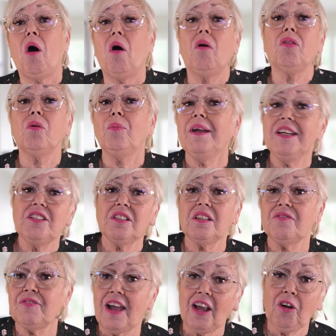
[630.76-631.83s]
all the way to
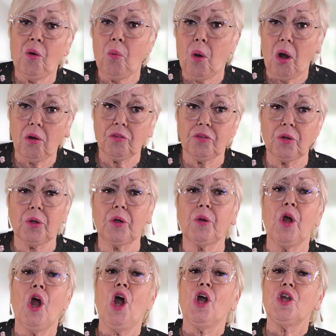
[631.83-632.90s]
the final walkthrough.
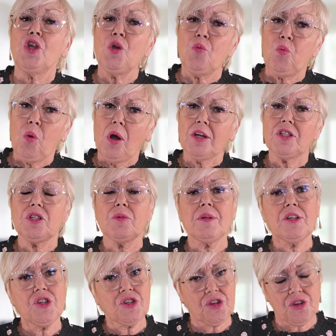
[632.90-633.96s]
You want to
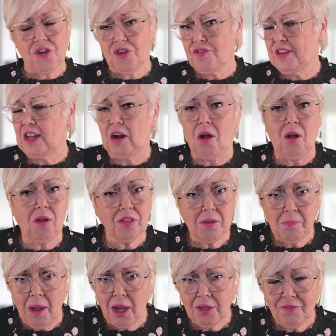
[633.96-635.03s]
ensure that all the
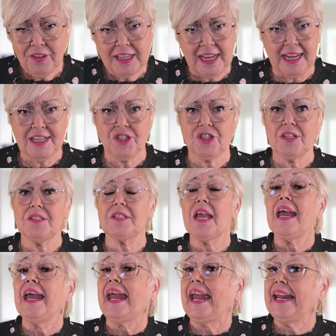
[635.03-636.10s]
modifications
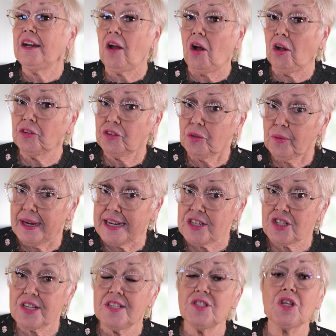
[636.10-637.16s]
and
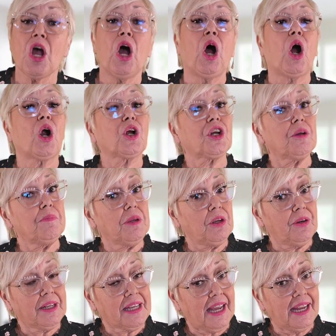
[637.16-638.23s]
alterations are
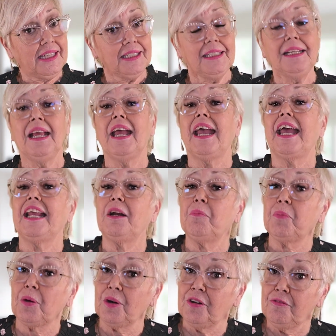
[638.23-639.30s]
communicated and
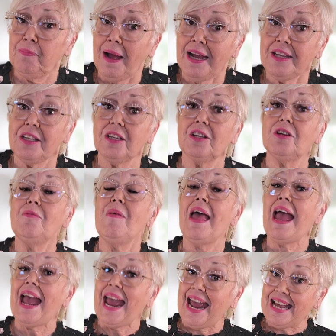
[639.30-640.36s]
approved by you
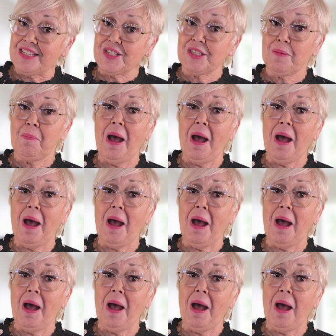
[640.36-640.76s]
as the